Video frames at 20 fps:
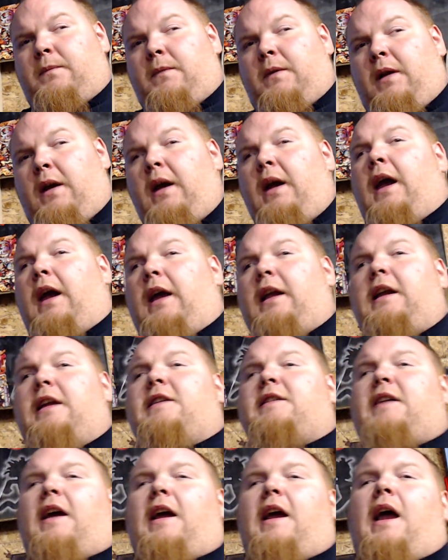And he'd
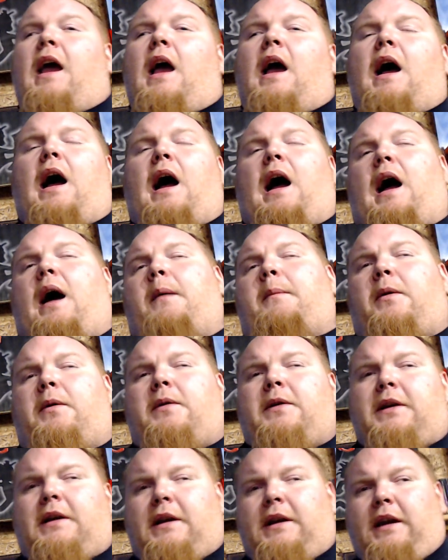say, I'm only
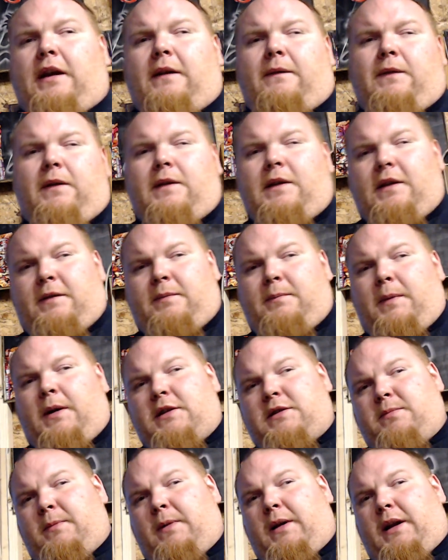going to give you this much
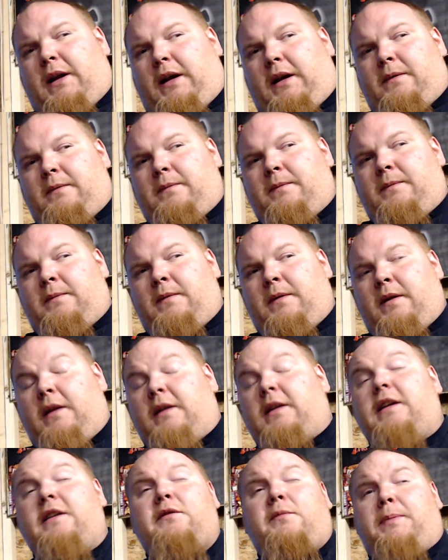money. And
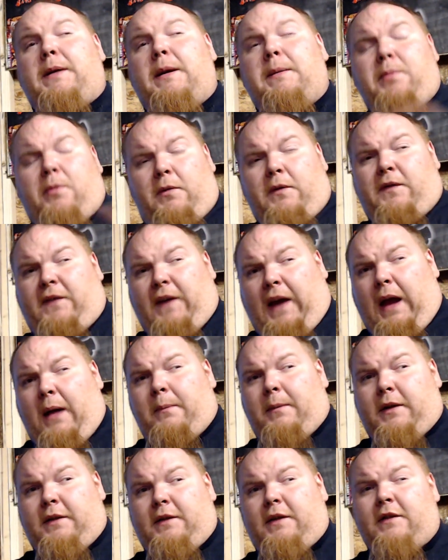these are people with families.
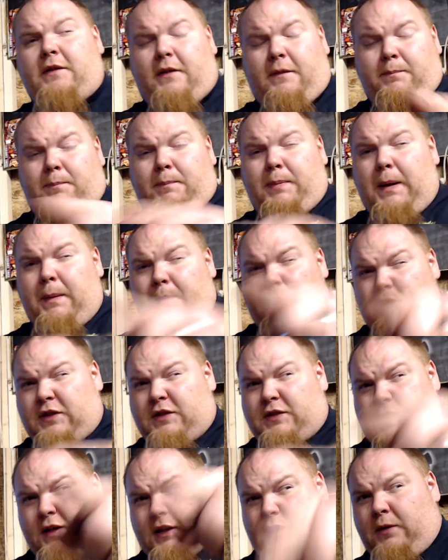These are people just
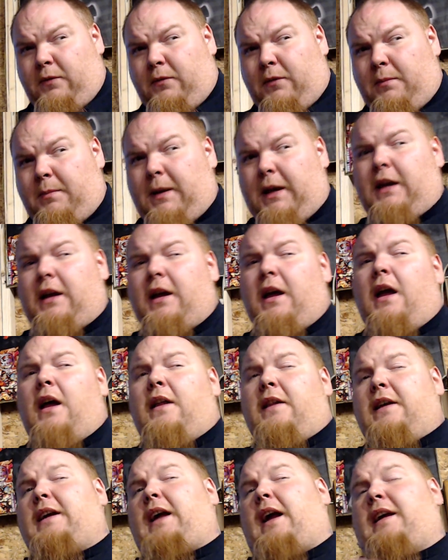like you and me. They
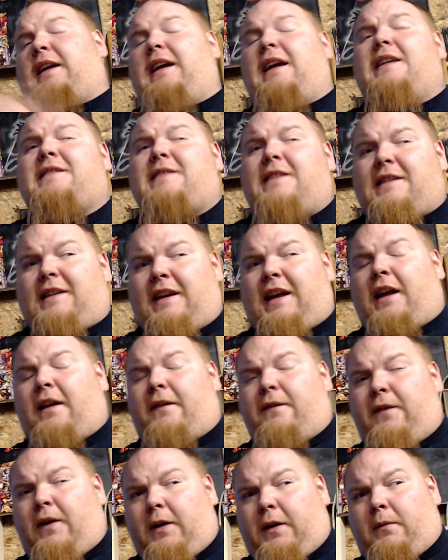got kids that they got to
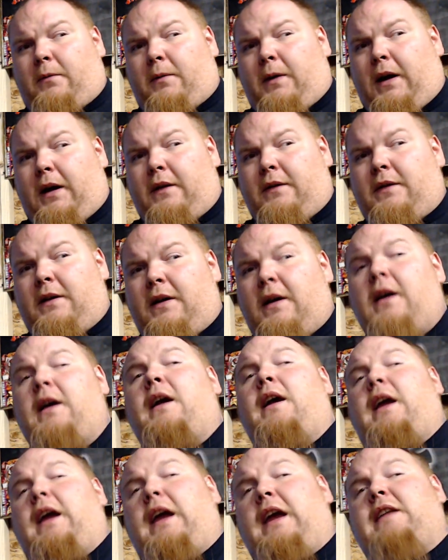fucking raise.
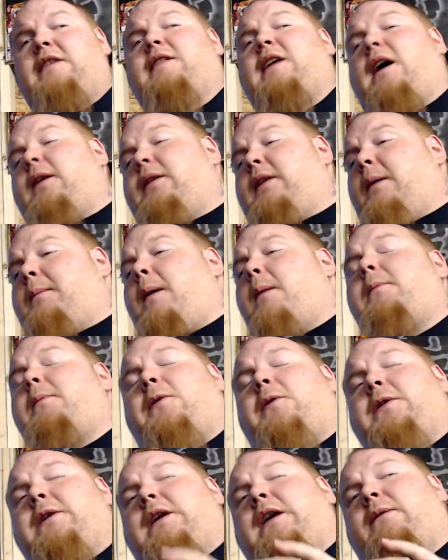He'd tell them, I'm only
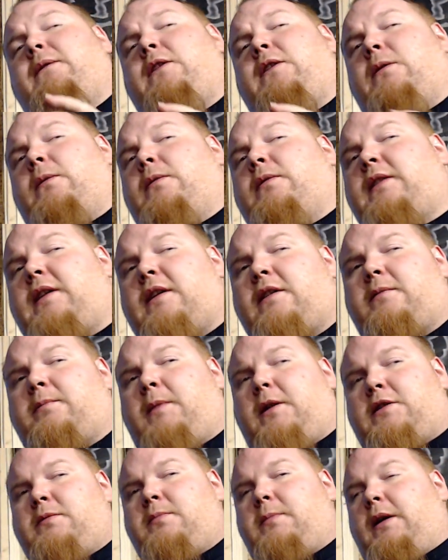giving you this
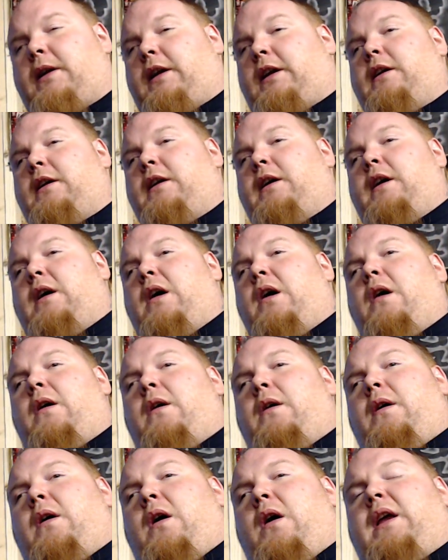much money.
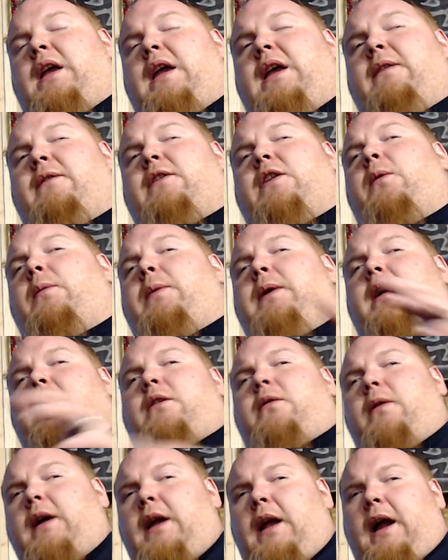Even though we
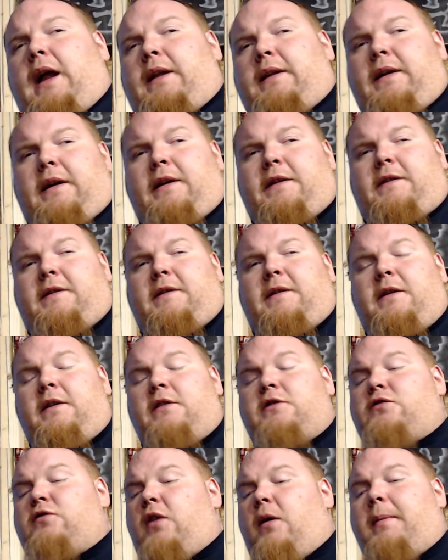agreed on this.
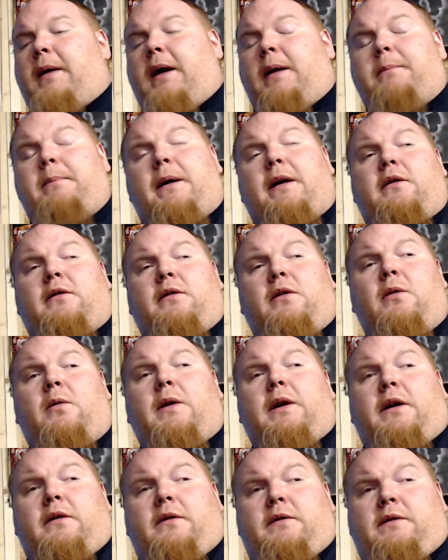Trump had better lawyers.